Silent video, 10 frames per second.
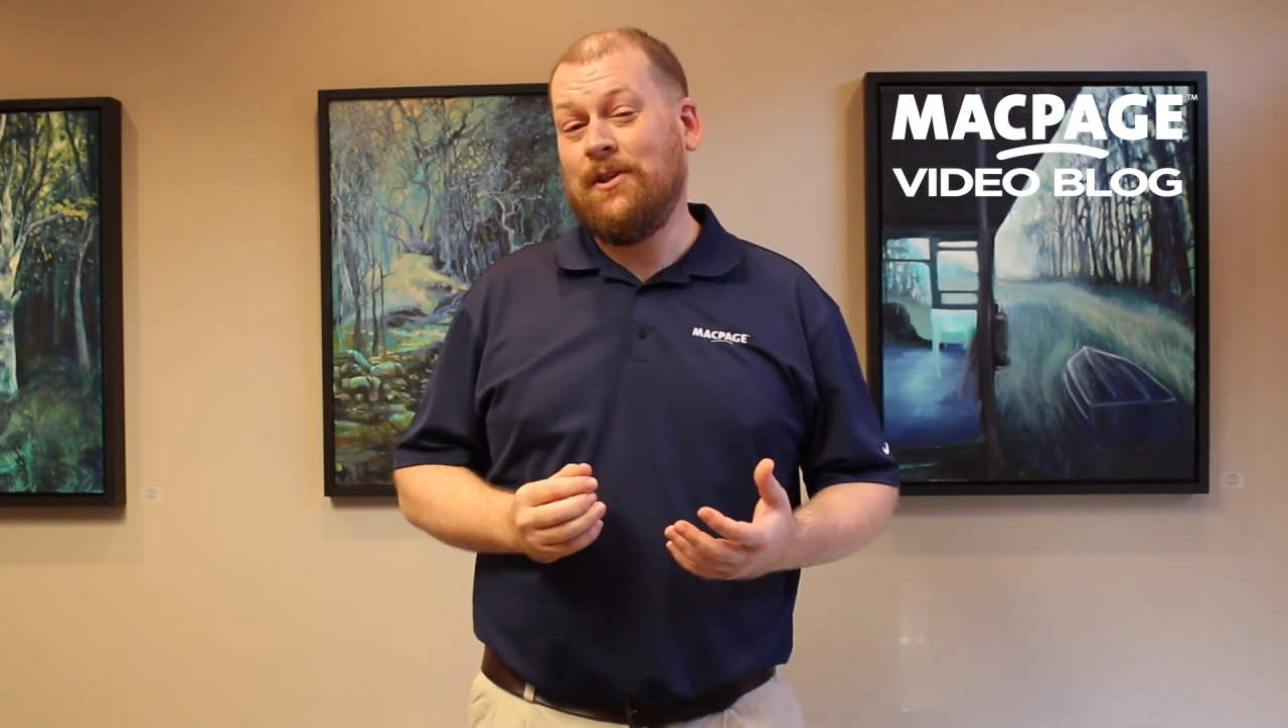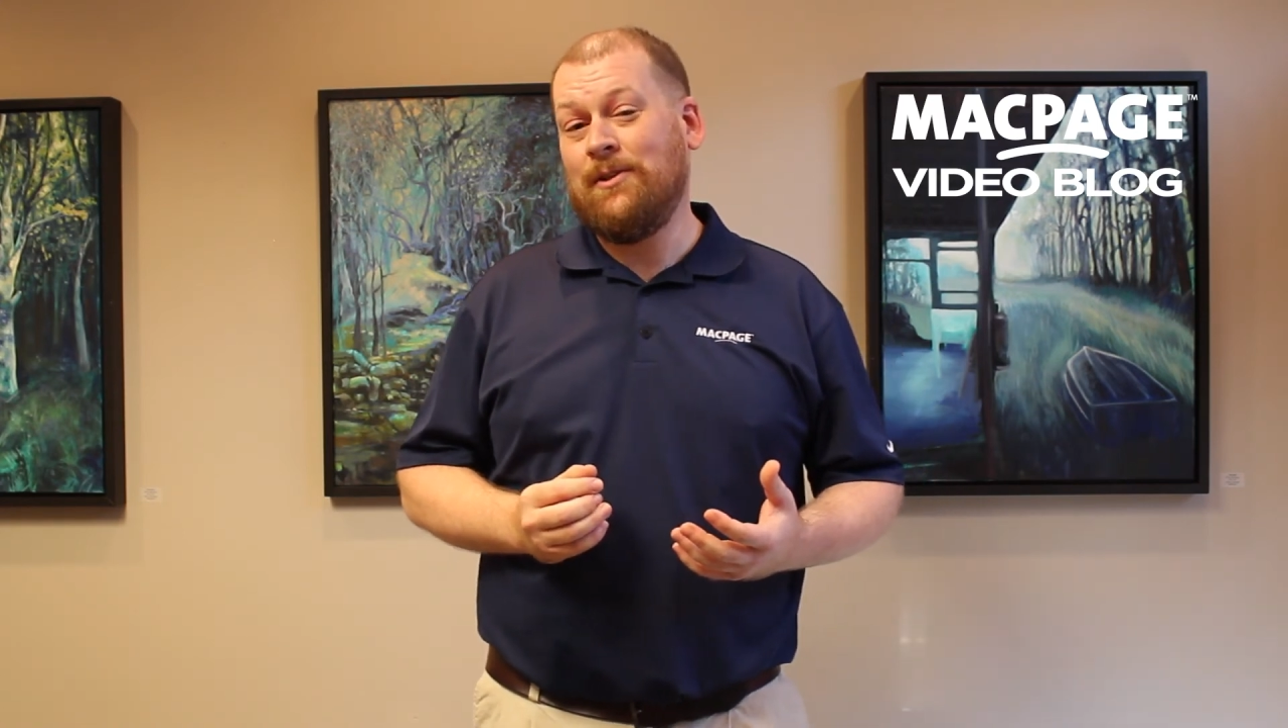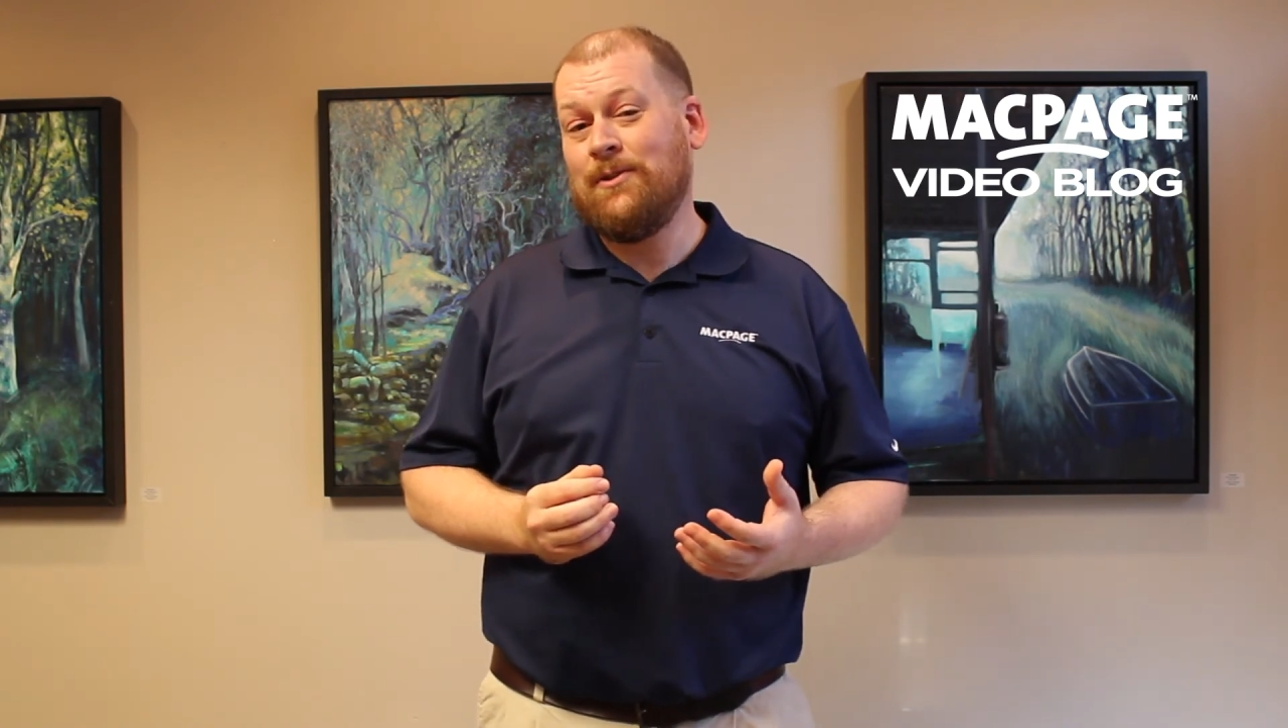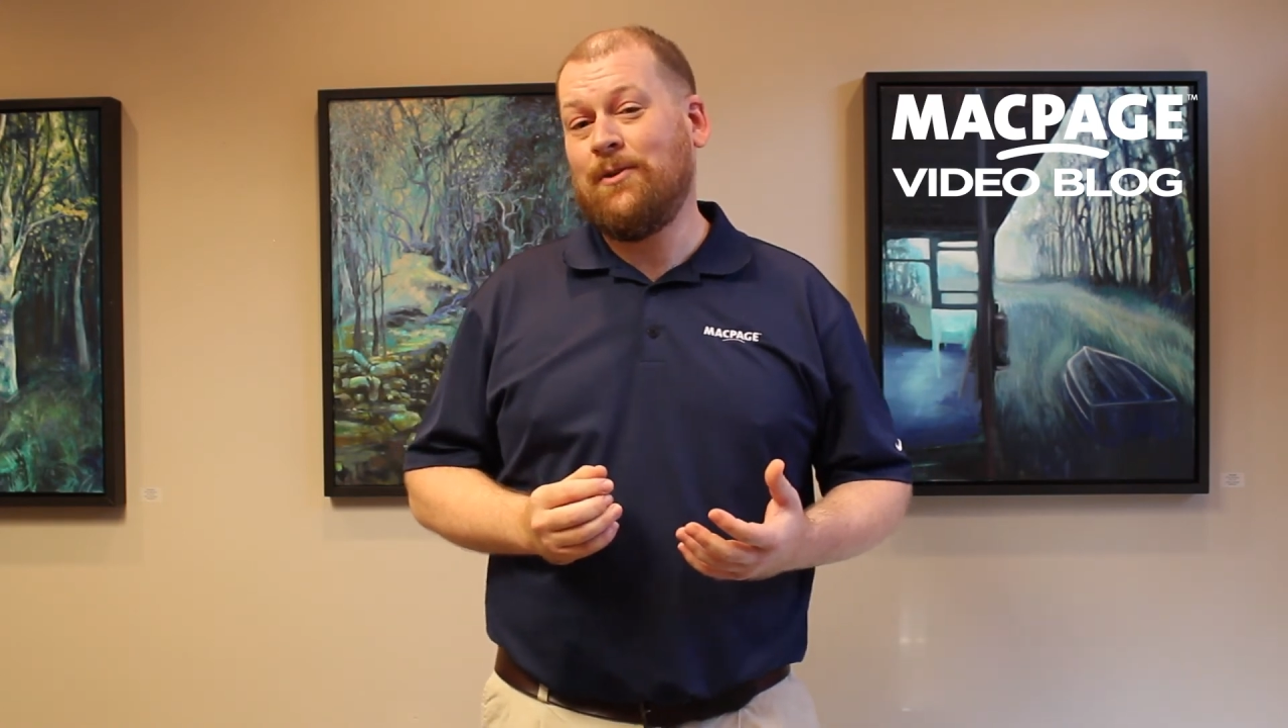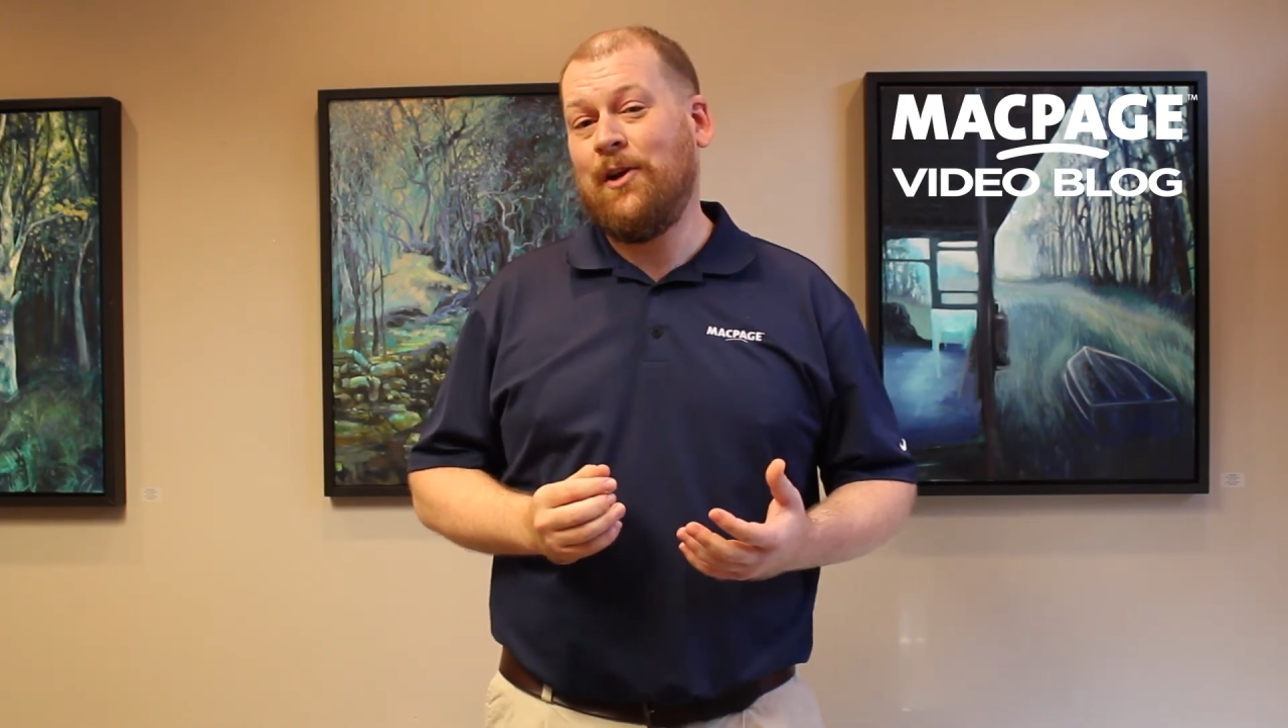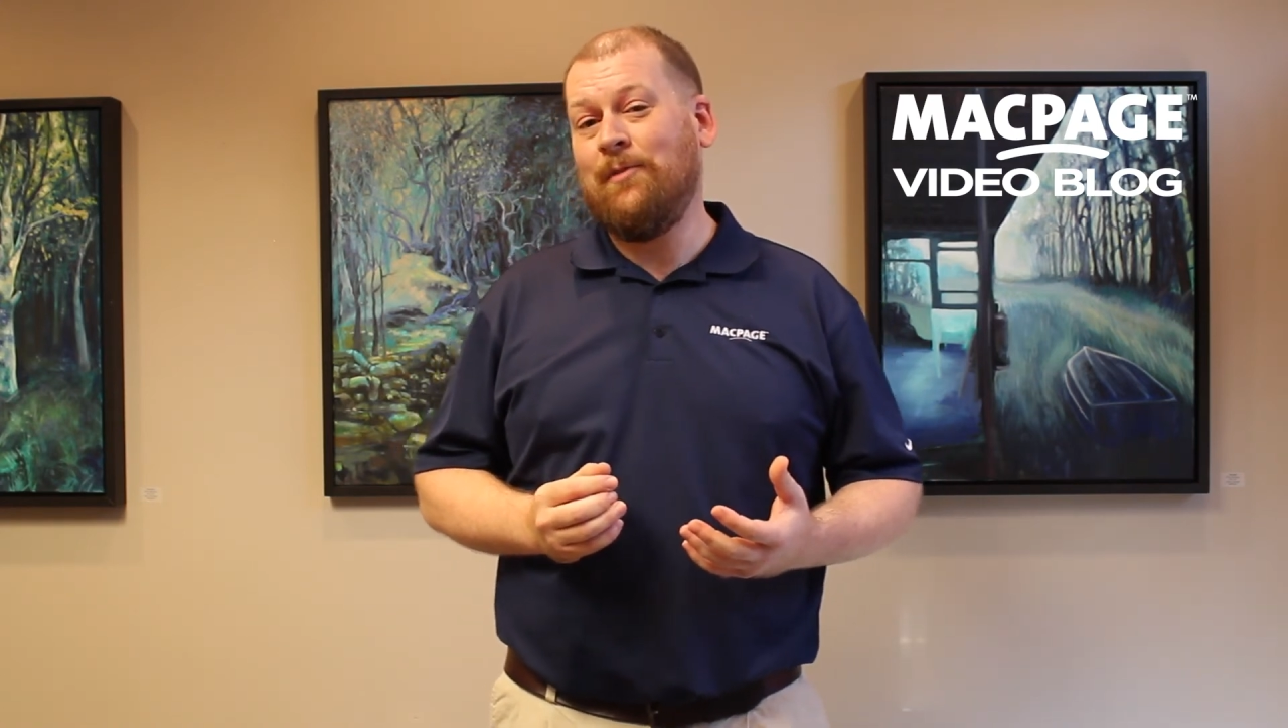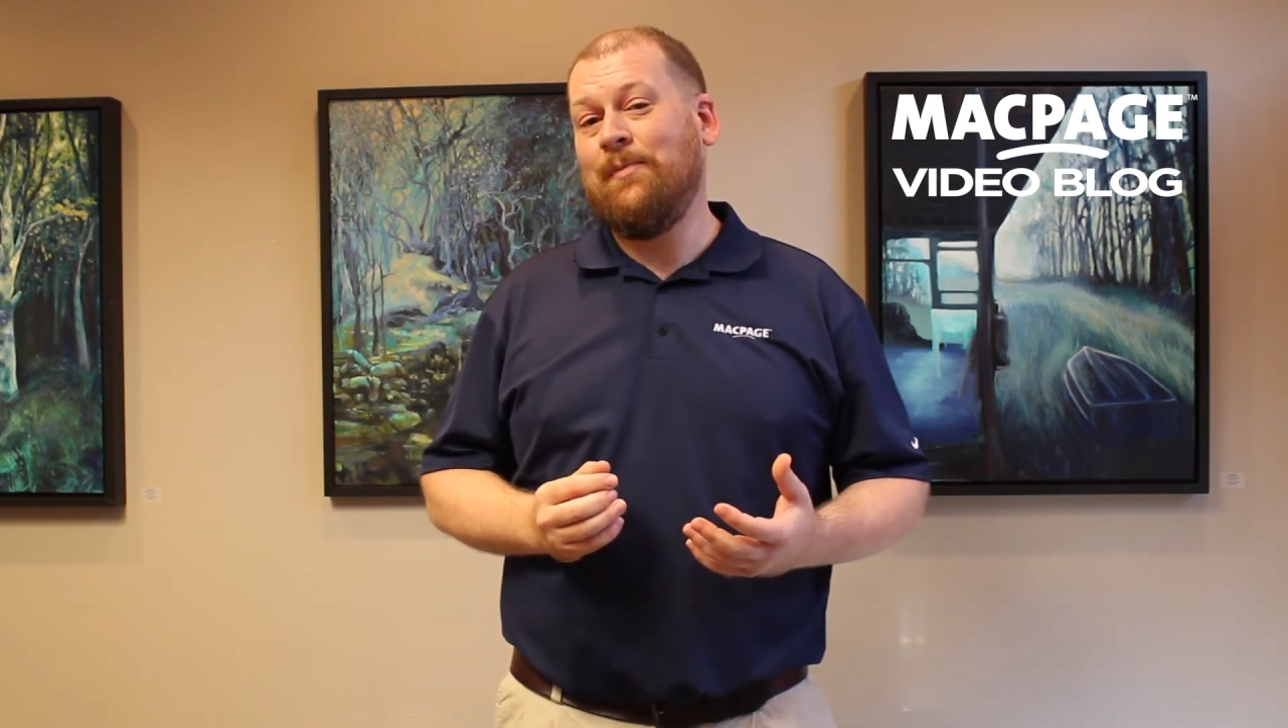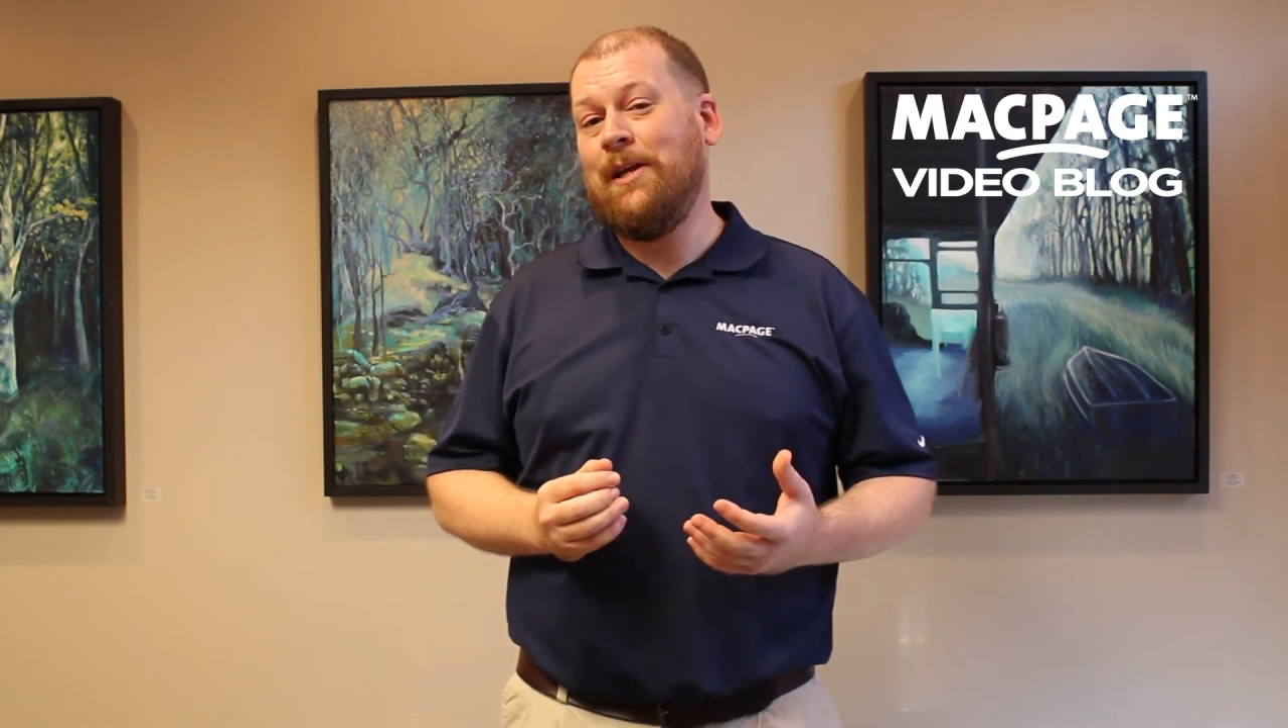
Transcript: year this credit